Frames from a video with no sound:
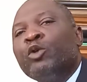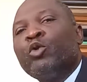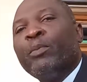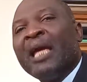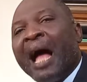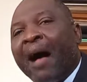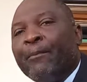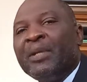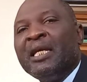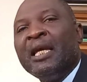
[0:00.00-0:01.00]
to be
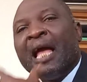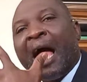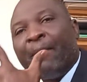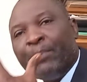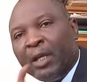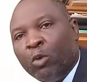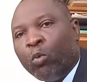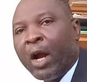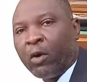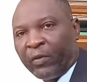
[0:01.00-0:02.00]
happy and be
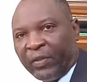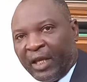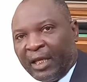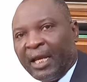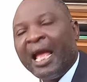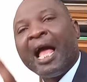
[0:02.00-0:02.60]
wealthy